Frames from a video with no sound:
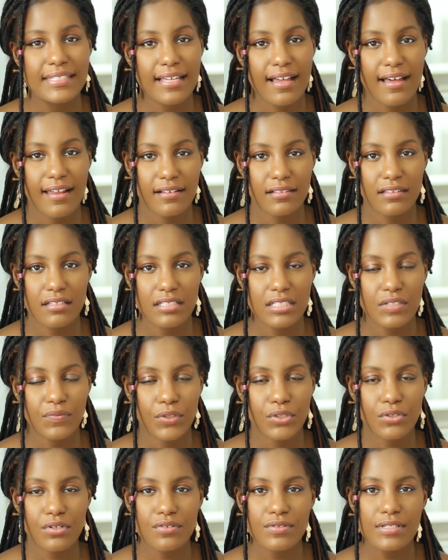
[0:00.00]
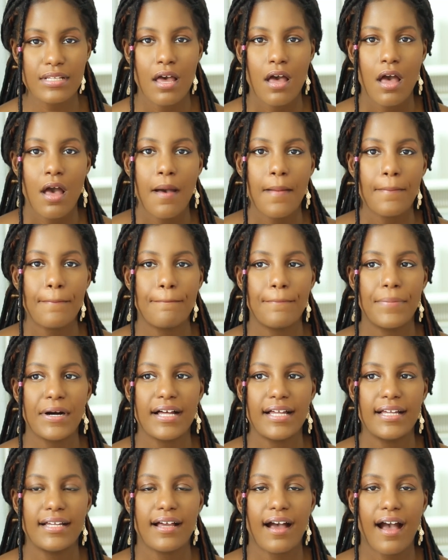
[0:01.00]
to edit these photos,
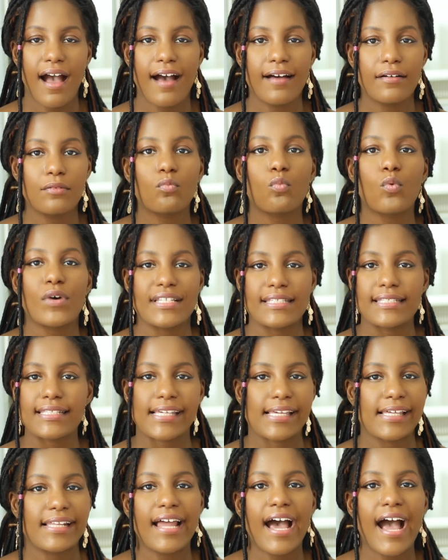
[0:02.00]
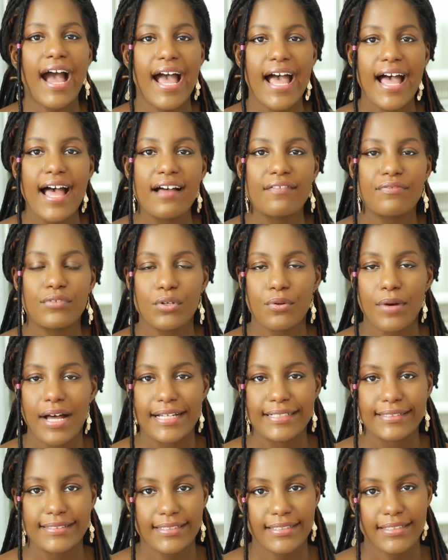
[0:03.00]
but once again, I have no
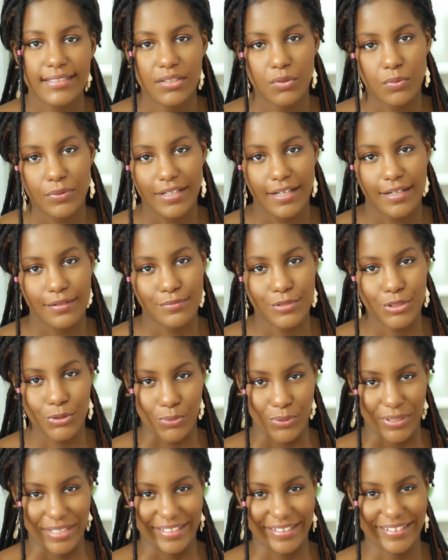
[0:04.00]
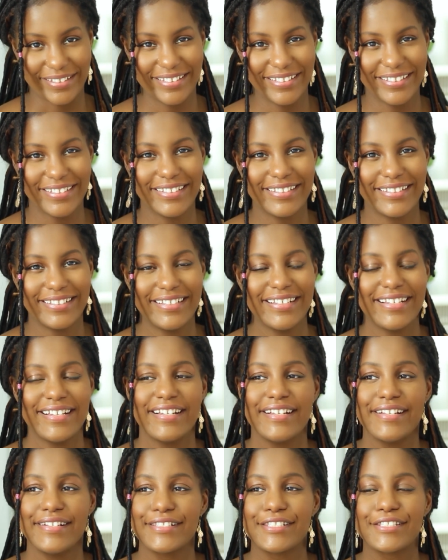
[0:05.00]
idea what I'm doing.
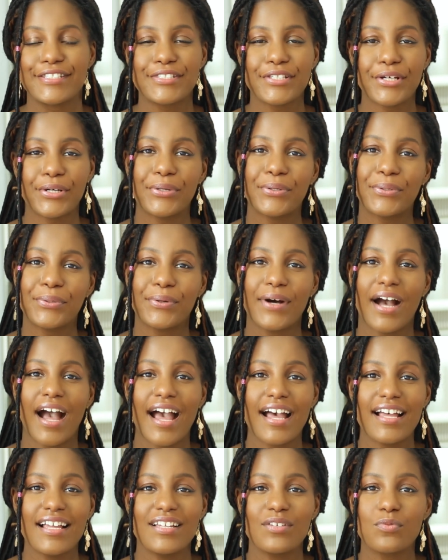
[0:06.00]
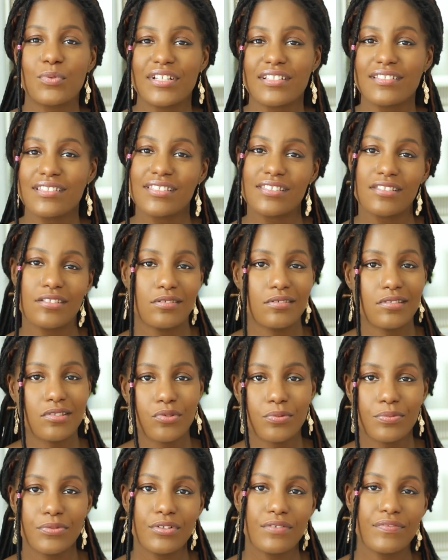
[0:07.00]
So I went to
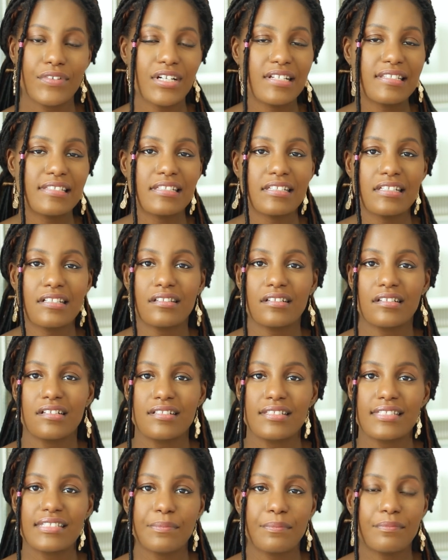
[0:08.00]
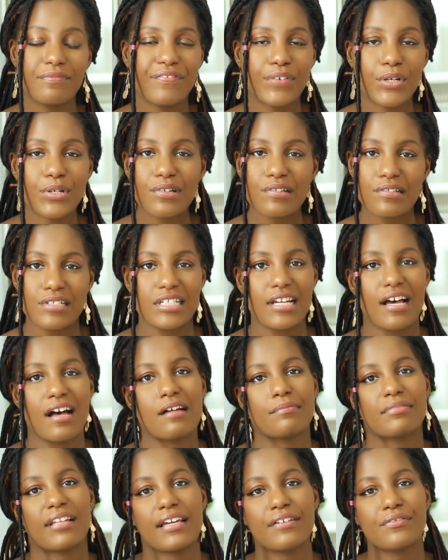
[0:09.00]
YouTube University, learned some Photoshop,
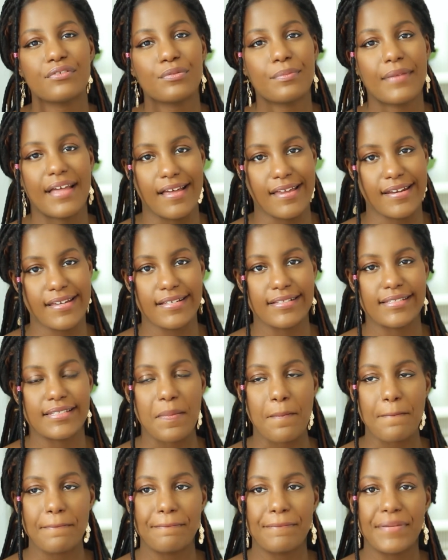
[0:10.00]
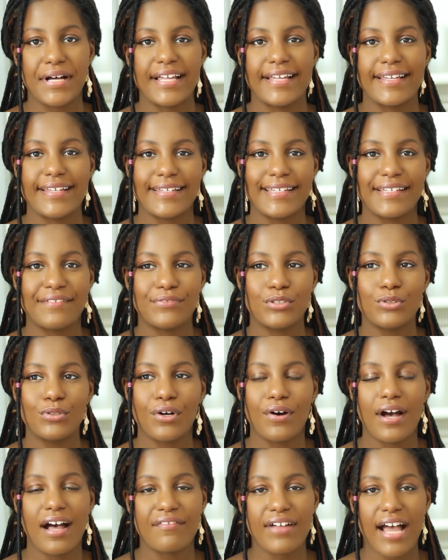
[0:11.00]
Lightroom edits, but if you
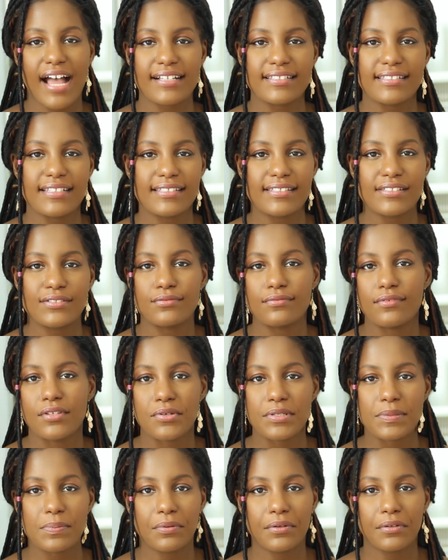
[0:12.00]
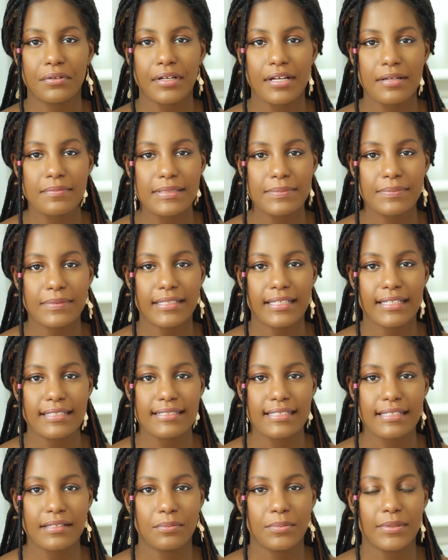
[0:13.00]
don't have access to those programs, because
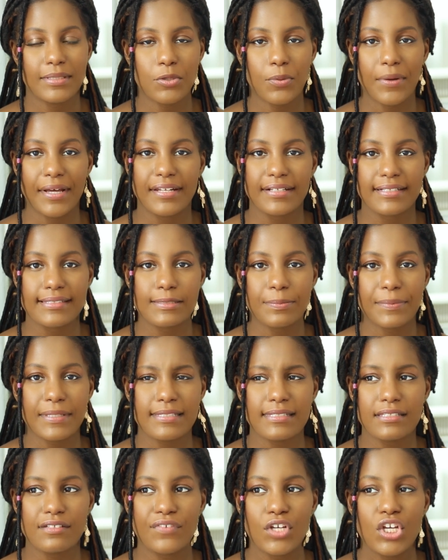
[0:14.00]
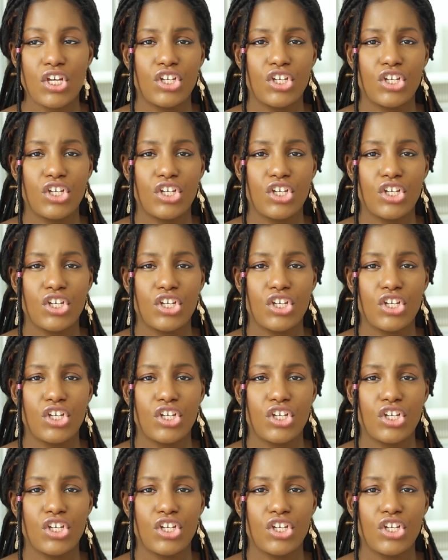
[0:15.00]
they can be quite expensive,